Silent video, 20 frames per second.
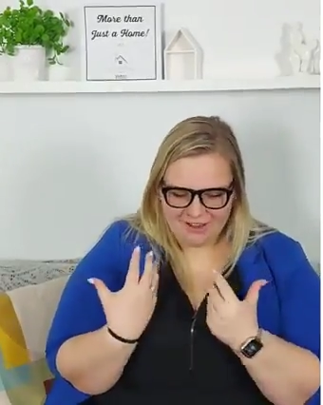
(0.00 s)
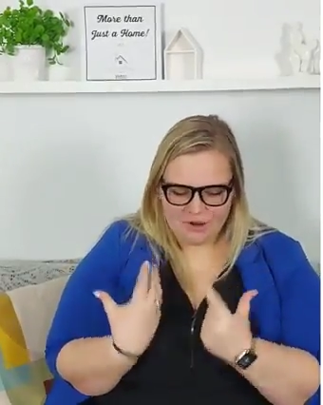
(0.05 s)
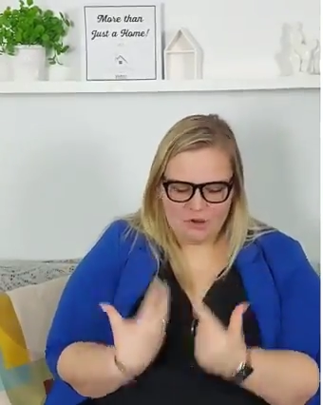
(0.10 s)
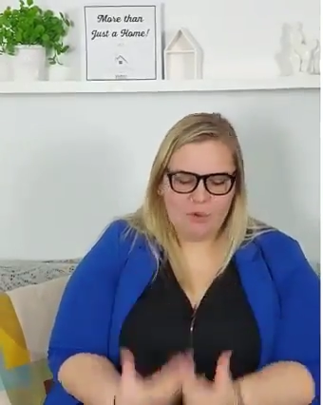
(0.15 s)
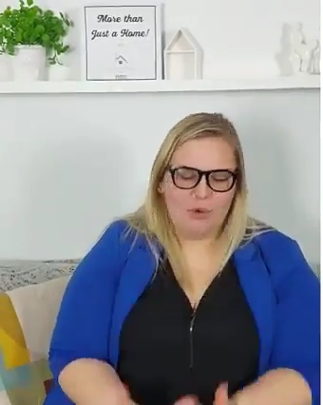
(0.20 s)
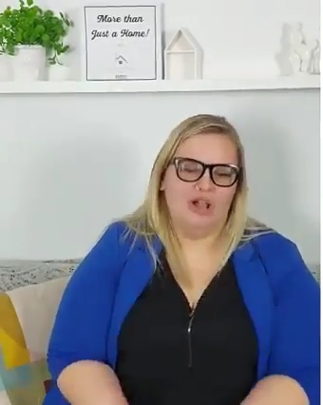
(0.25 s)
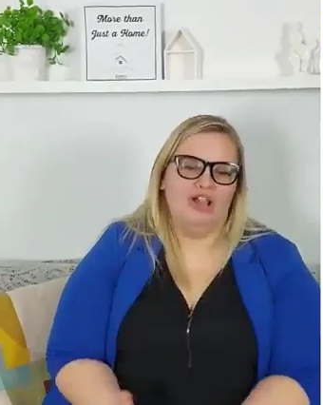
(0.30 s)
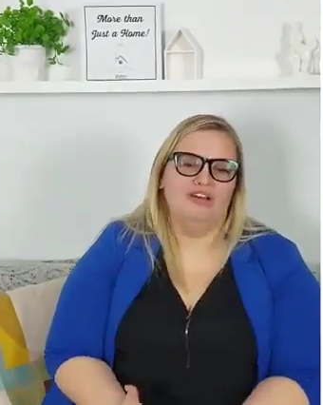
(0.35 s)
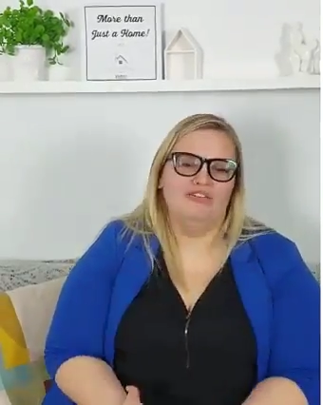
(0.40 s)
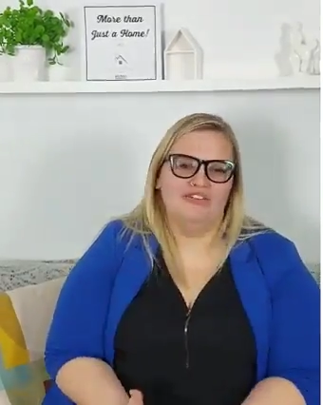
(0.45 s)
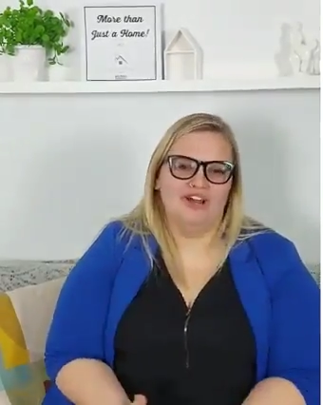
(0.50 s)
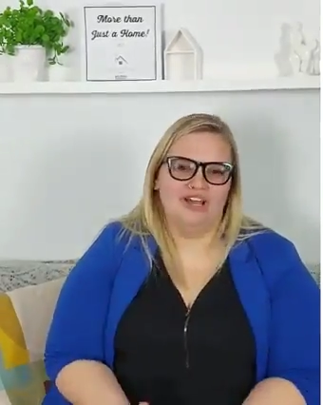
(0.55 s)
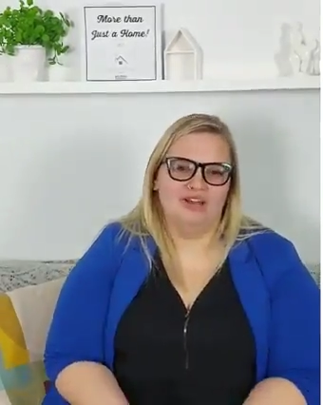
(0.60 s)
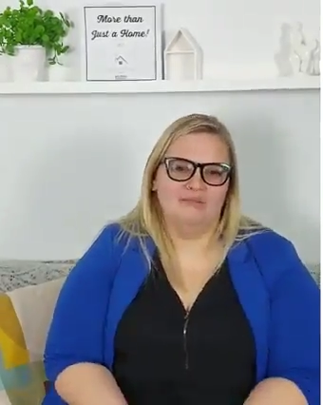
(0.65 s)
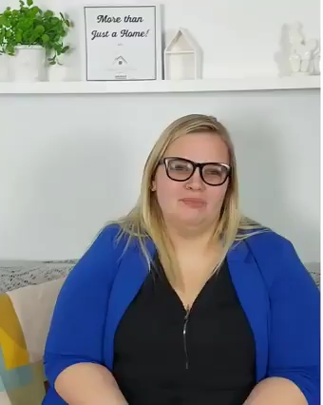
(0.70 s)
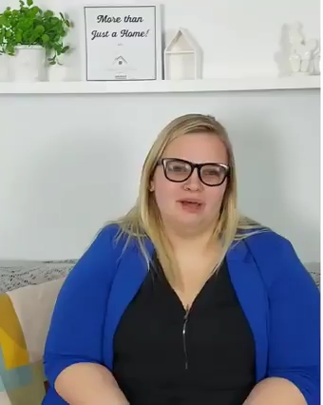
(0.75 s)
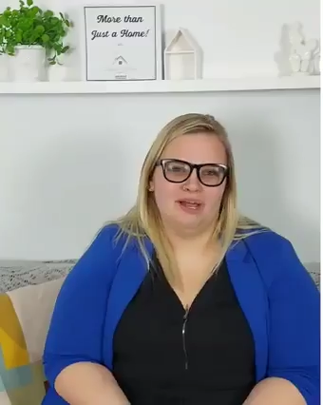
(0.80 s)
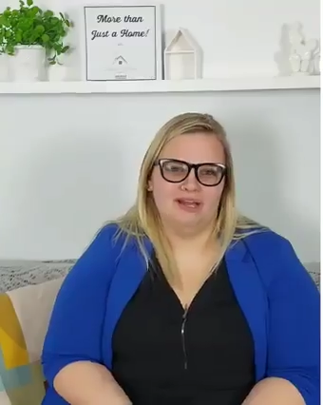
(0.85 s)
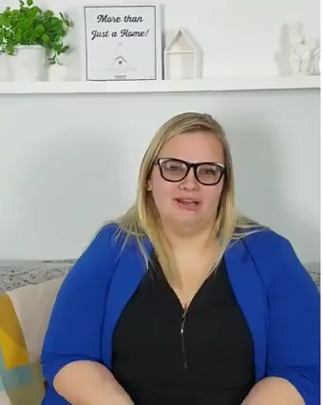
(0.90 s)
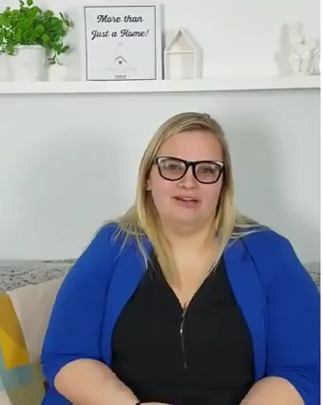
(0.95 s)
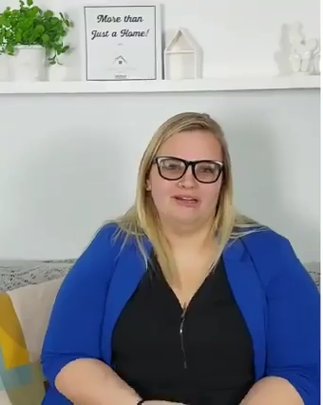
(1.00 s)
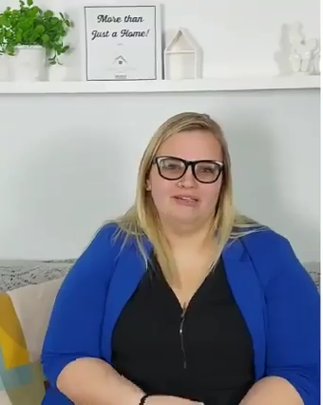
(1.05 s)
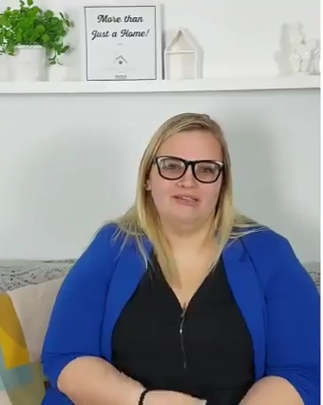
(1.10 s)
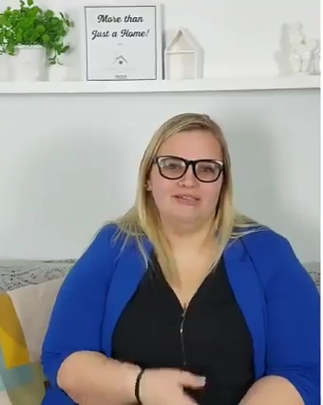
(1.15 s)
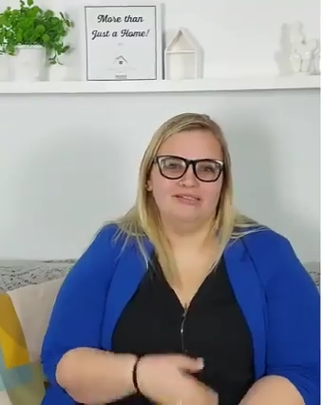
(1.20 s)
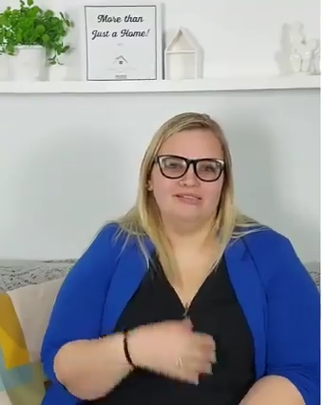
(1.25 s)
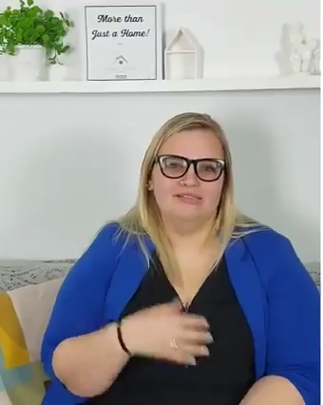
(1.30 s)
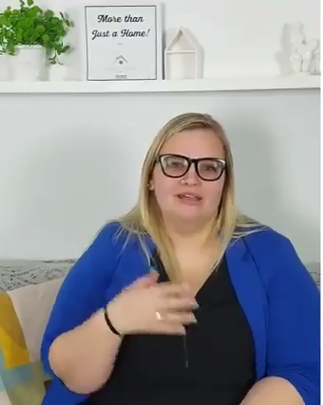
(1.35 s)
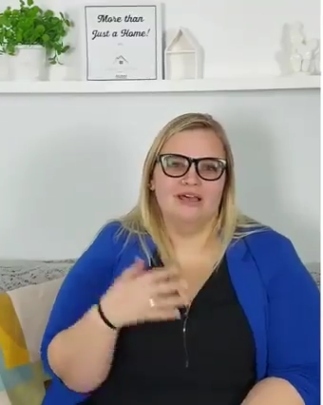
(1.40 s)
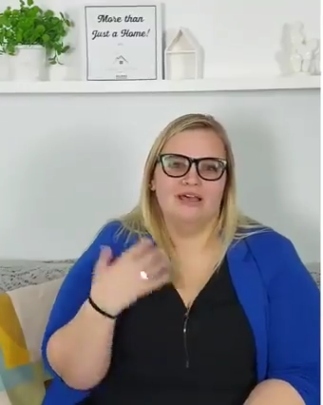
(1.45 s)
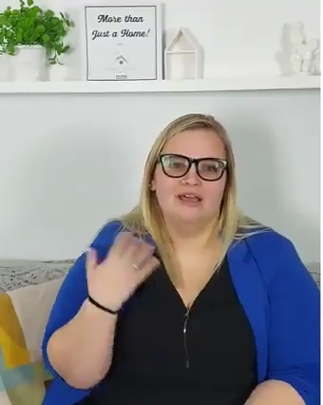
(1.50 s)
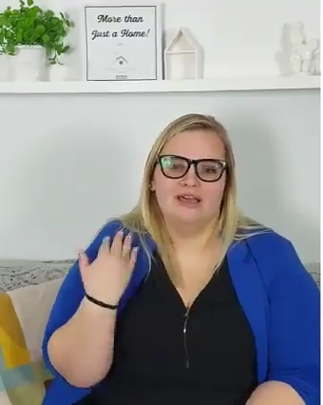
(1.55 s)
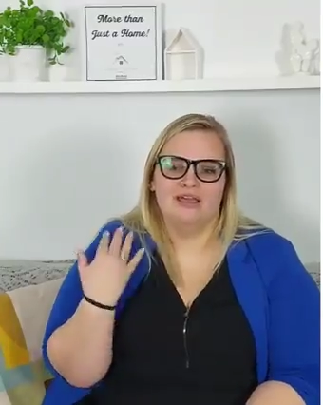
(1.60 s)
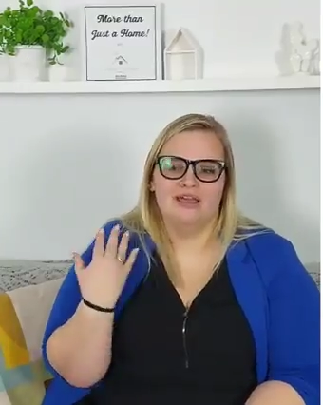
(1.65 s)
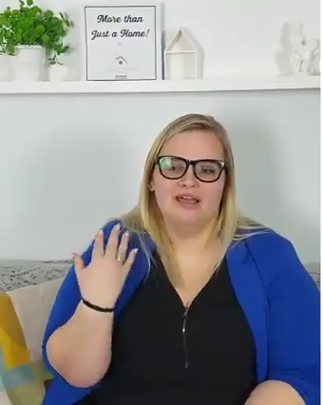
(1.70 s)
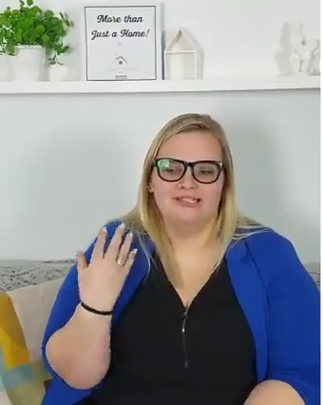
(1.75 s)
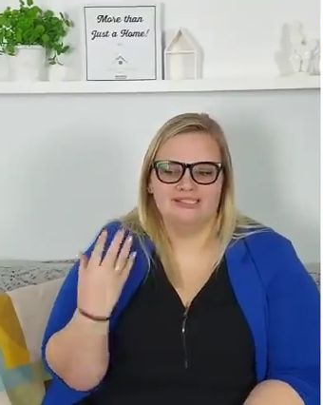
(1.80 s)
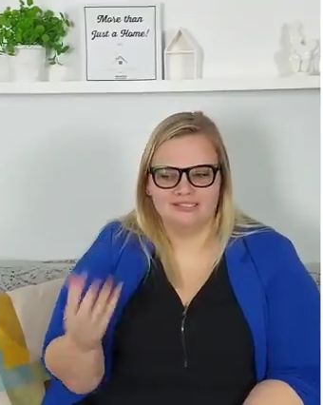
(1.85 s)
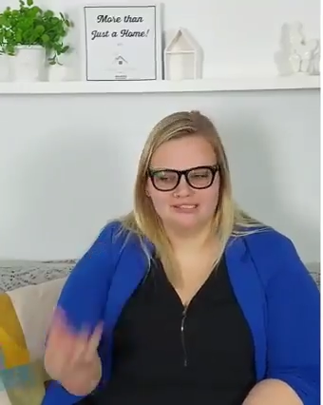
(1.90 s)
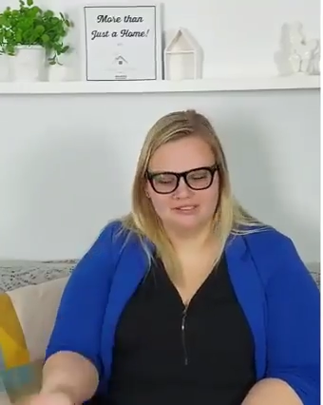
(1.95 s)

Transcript: qualified buyers and